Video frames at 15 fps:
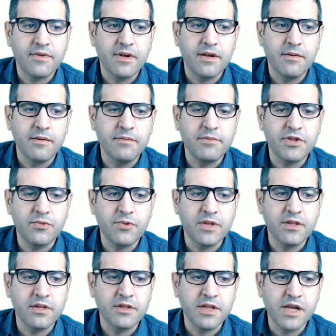in between
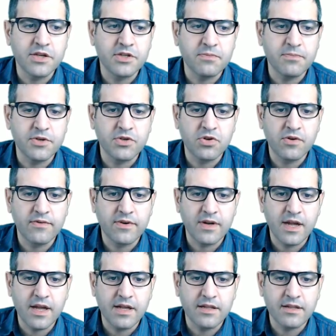the DHCP server
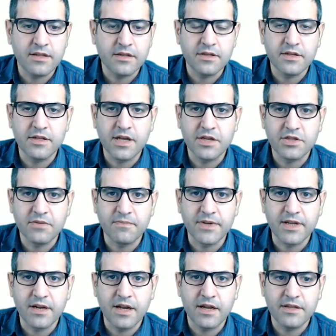and the DHCP
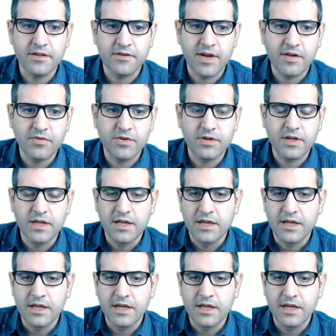client a router,